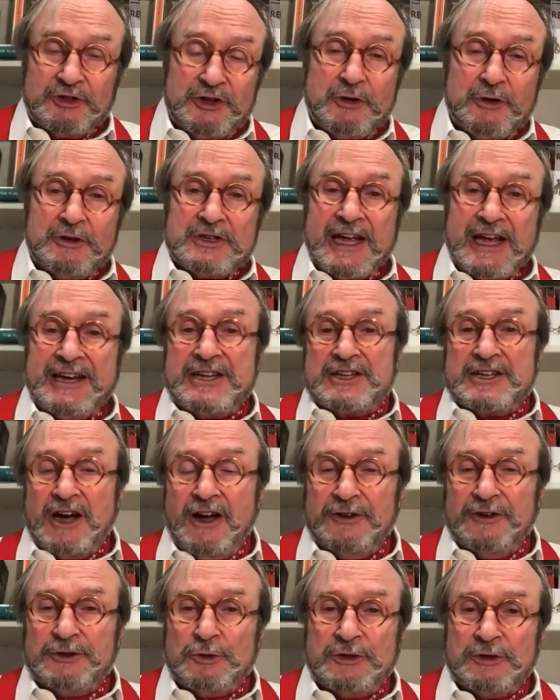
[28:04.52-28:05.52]
do it. And it
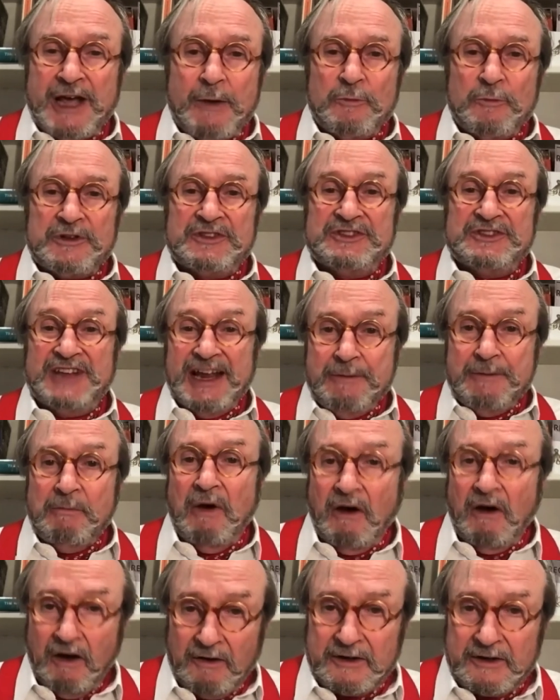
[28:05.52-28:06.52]
can't do that with
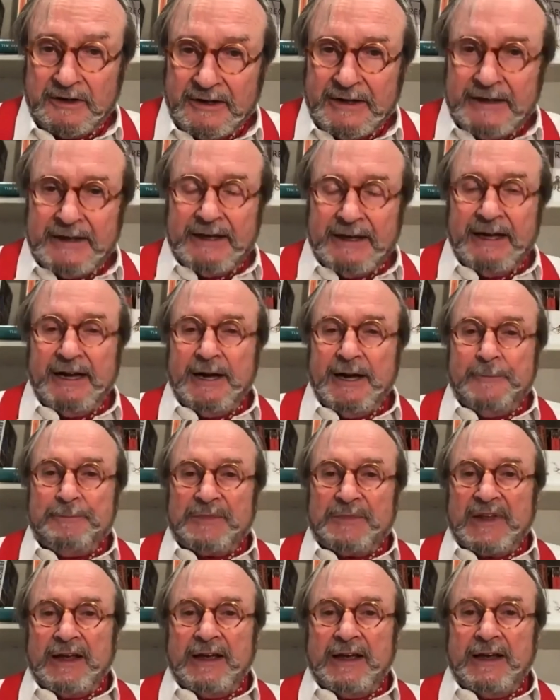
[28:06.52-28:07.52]
Denmark um,
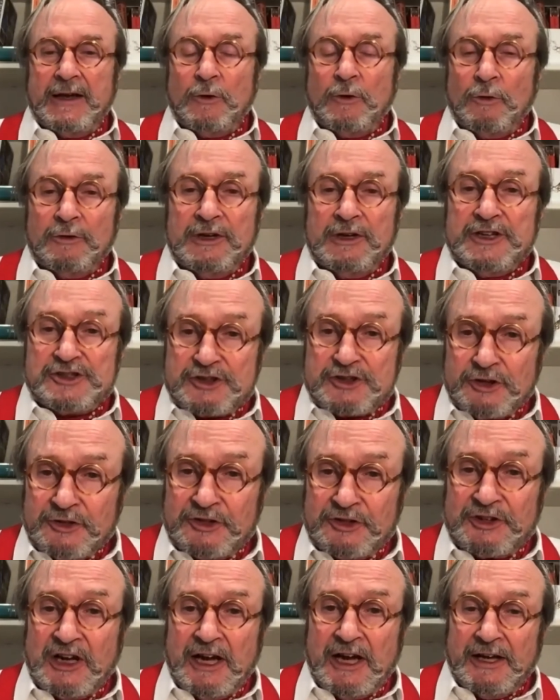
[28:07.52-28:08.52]
uh, or
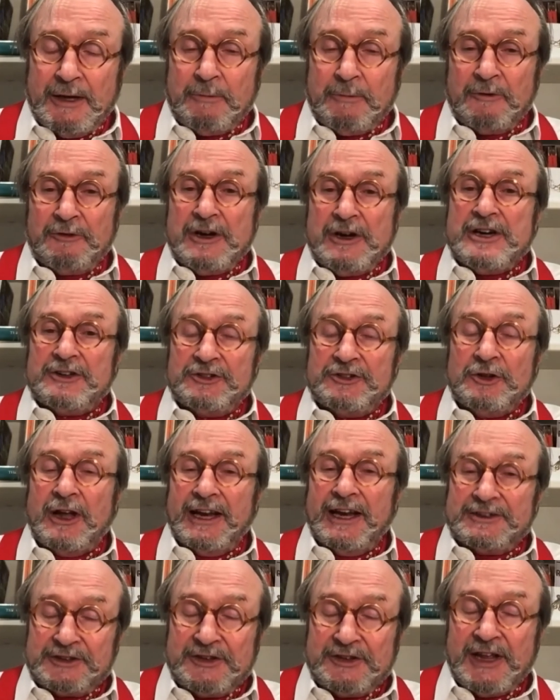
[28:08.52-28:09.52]
Liechtenstein. I'm afraid it's not
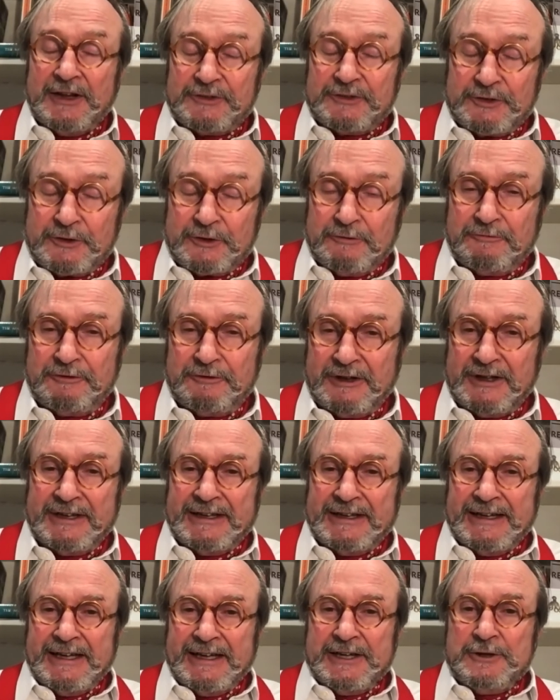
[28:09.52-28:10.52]
actually that sort of uh,
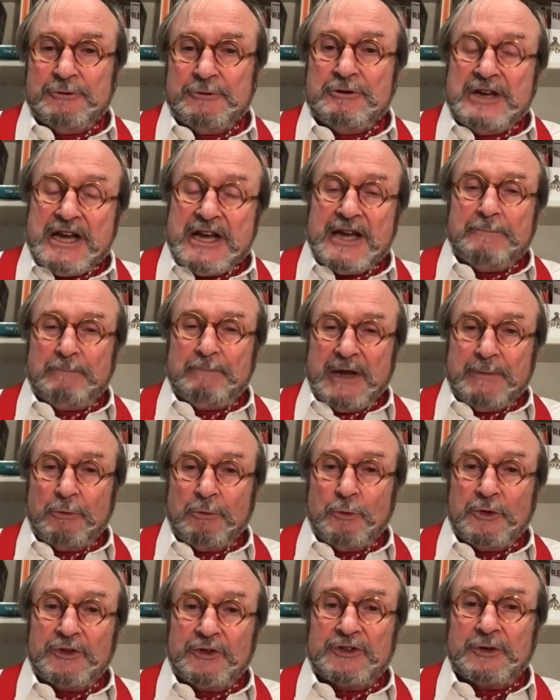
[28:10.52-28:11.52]
you need people
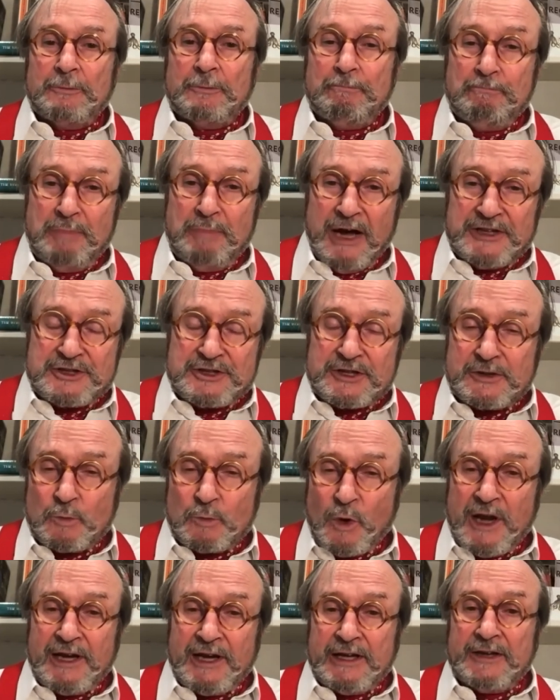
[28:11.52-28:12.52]
with some budget
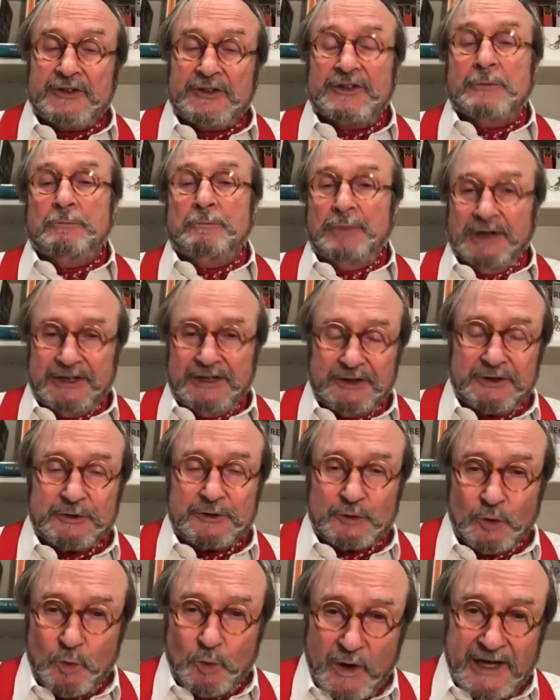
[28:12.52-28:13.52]
welly, some
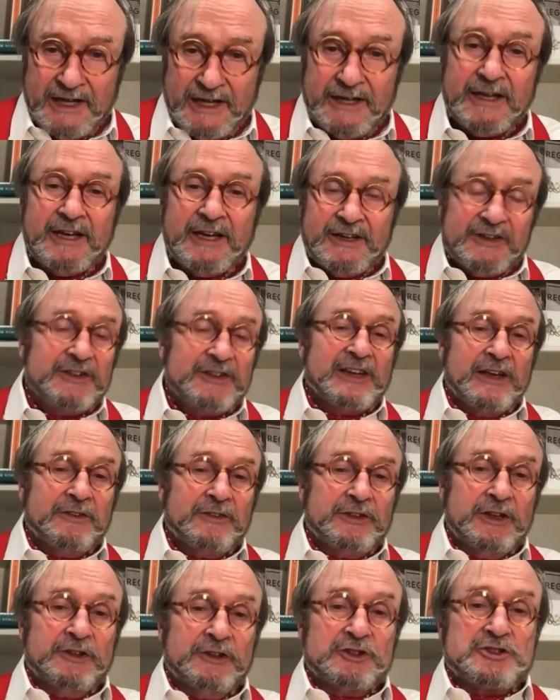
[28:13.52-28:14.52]
political welly to get
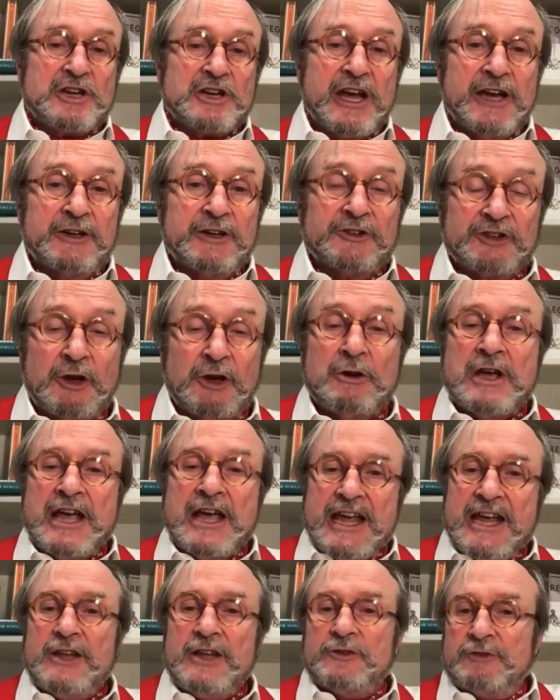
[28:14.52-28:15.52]
things changed. So
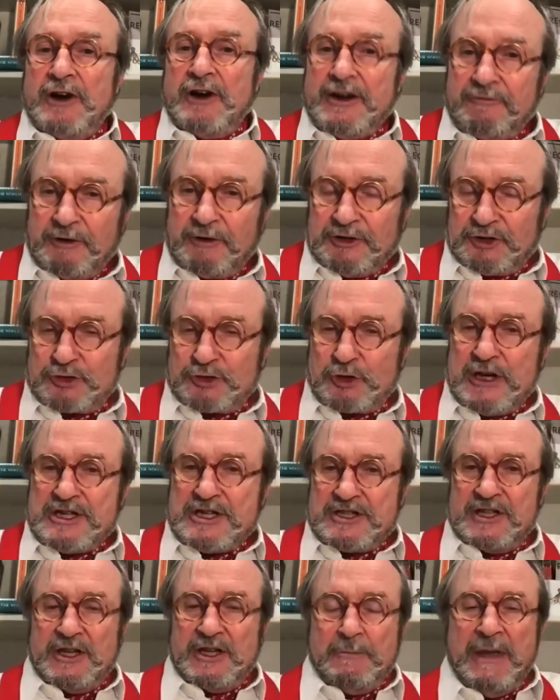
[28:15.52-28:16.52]
he's very
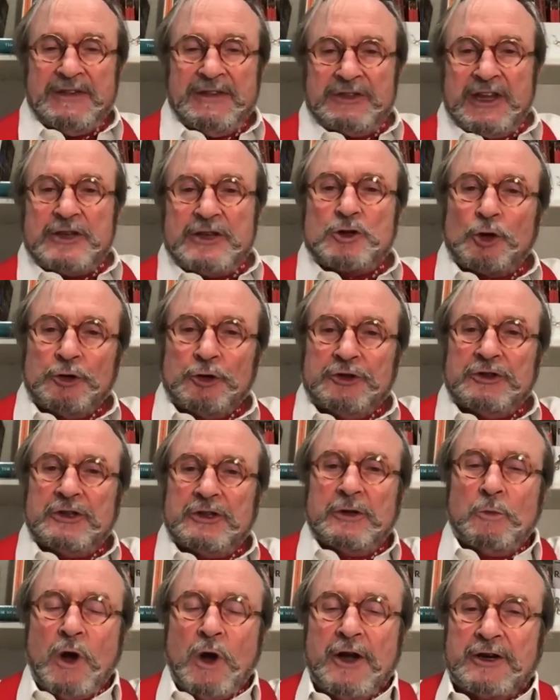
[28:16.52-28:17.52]
frustrated. It meant they couldn't,
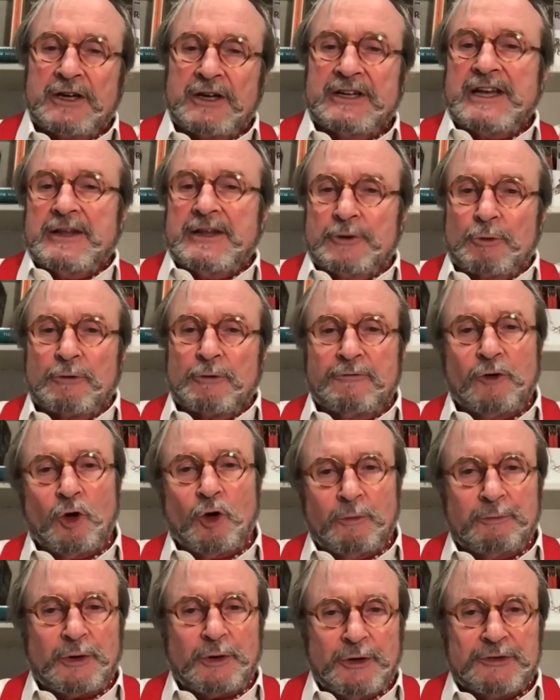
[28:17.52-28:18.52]
weren't going to get the
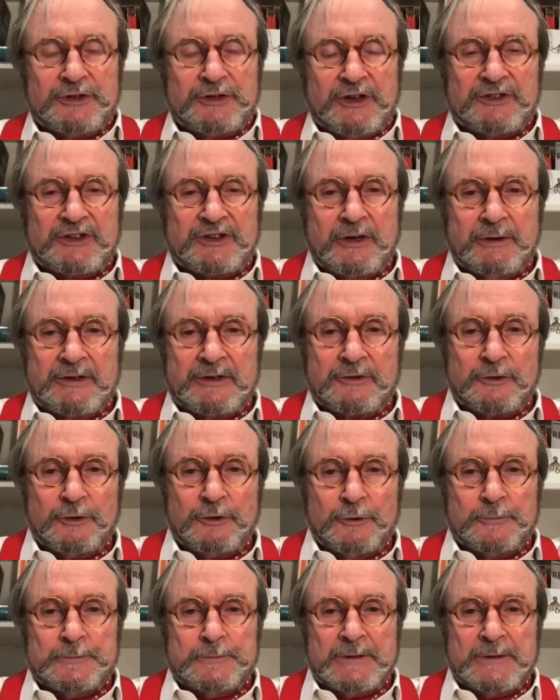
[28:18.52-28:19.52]
reform process going through.